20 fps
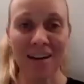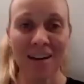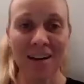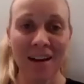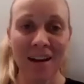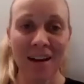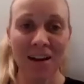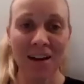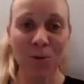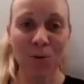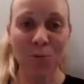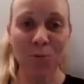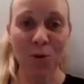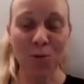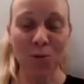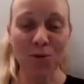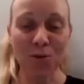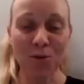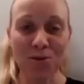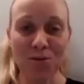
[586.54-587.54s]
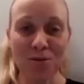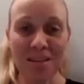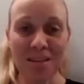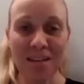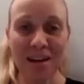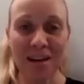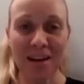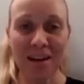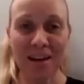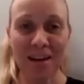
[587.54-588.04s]
what would you
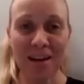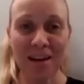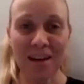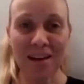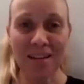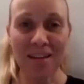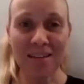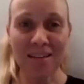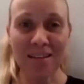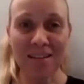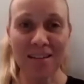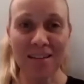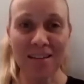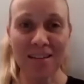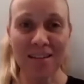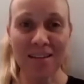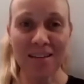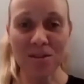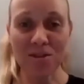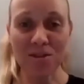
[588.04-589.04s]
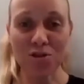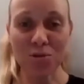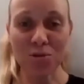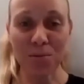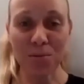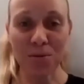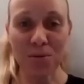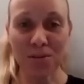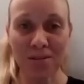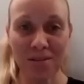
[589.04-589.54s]
say is the most
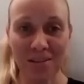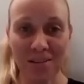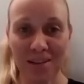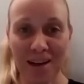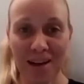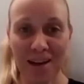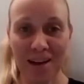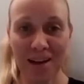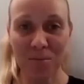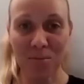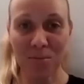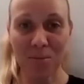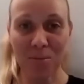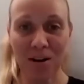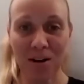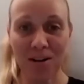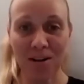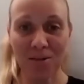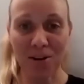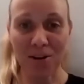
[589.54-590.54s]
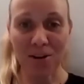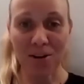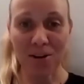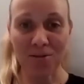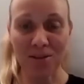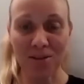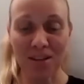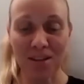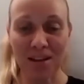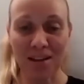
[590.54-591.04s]
enjoyable part of
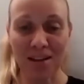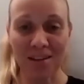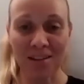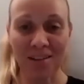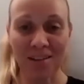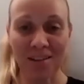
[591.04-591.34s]
coaching?